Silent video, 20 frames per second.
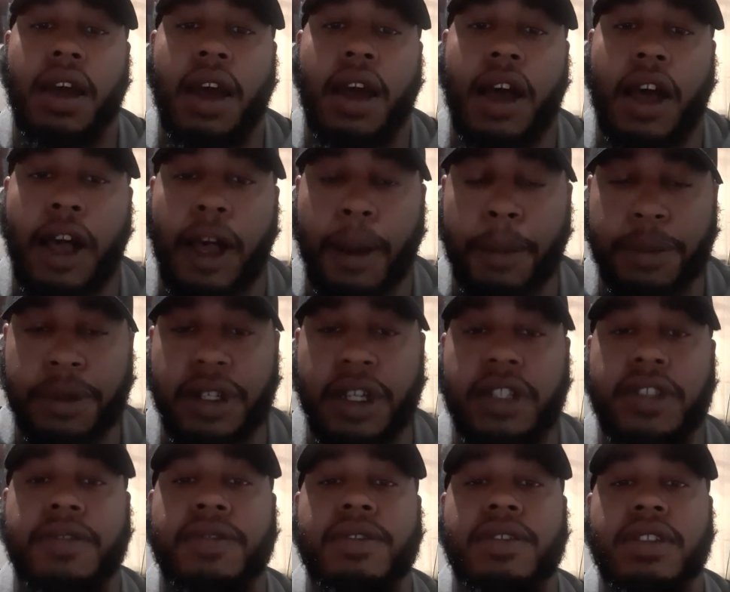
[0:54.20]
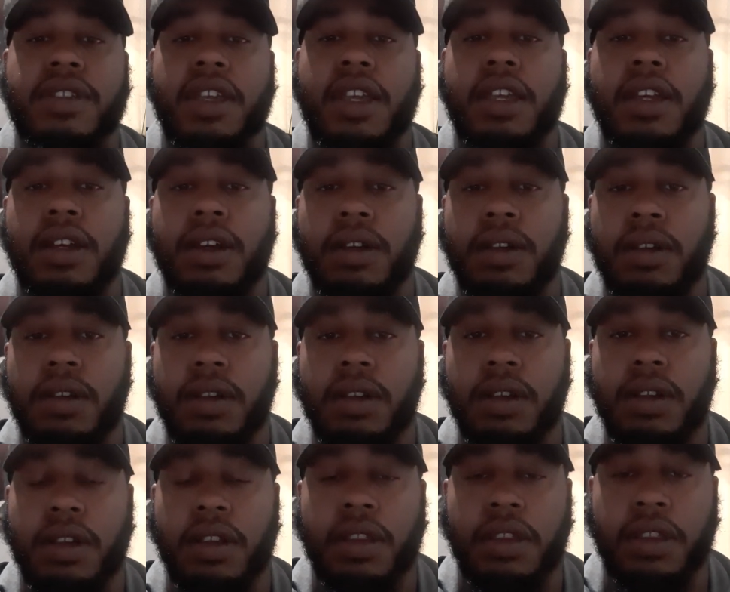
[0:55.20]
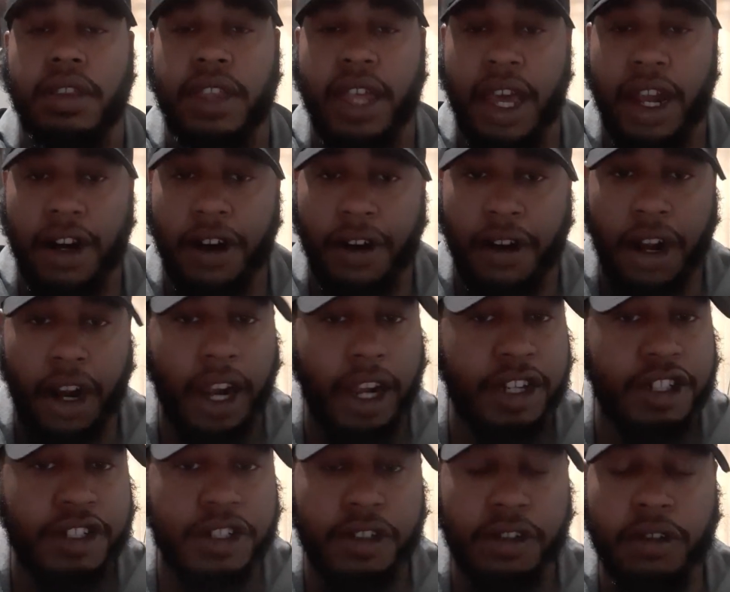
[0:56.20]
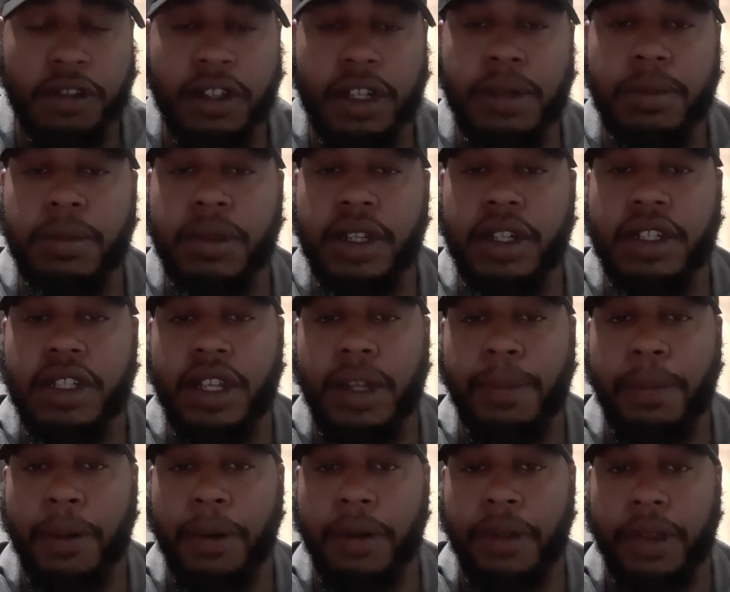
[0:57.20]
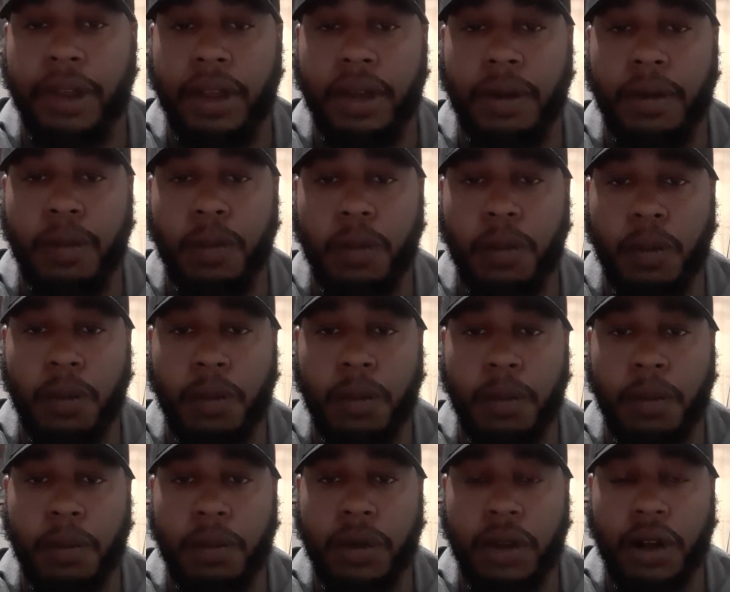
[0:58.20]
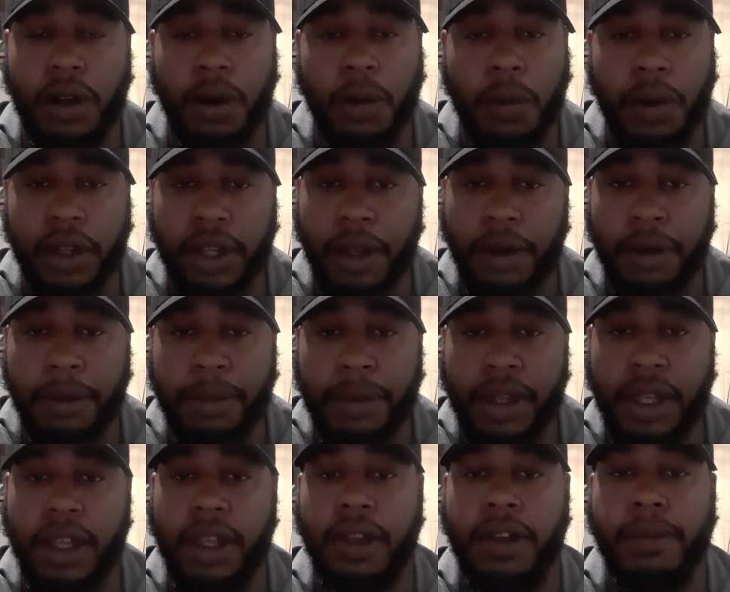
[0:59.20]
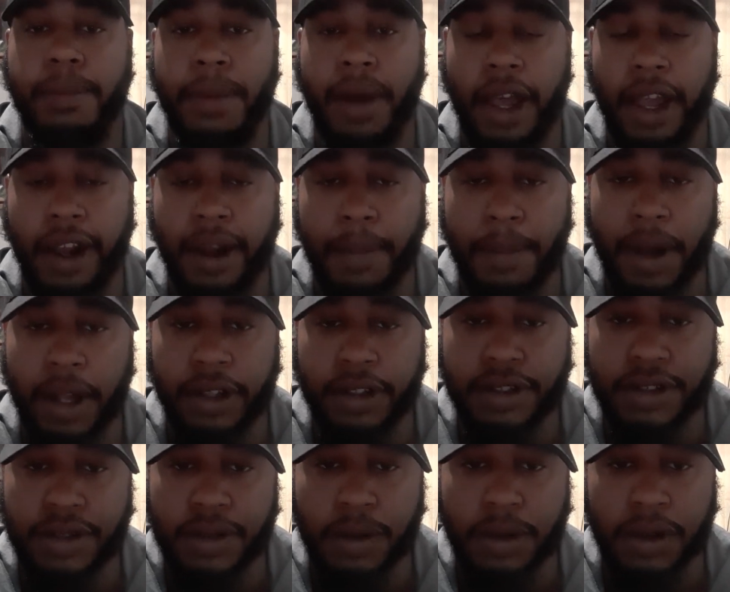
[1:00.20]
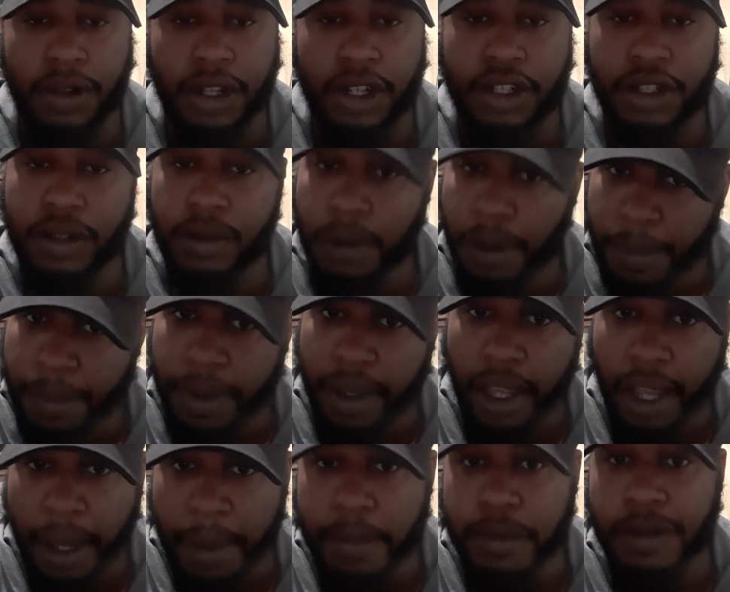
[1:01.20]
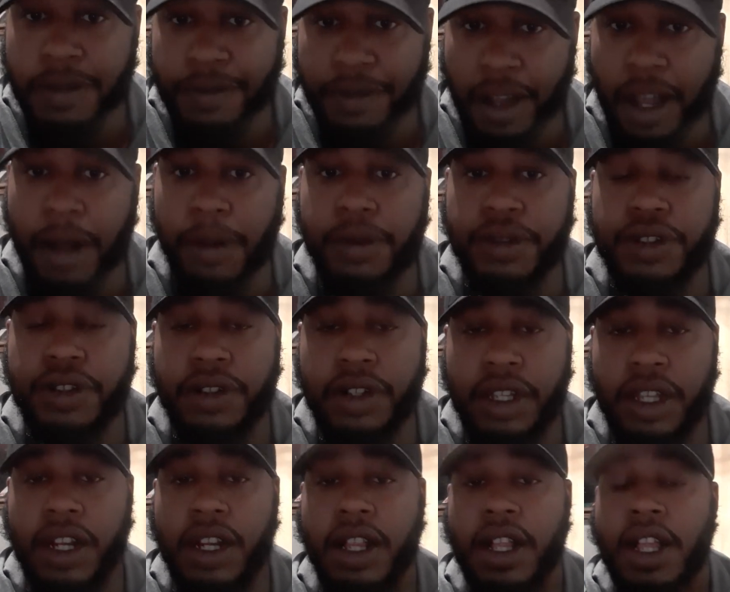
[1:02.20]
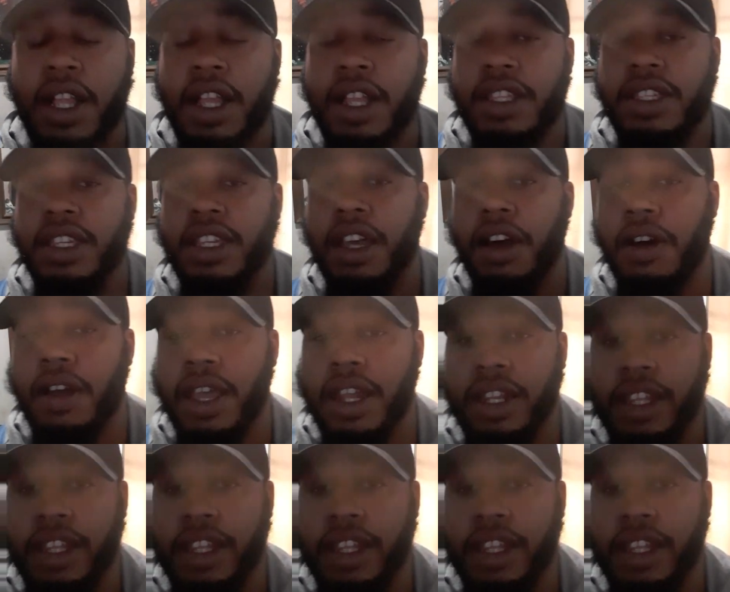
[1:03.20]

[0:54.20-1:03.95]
objects for sale that are extremely cheaper than what they would be buying them out the store, that you will be able to find what you need to go ahead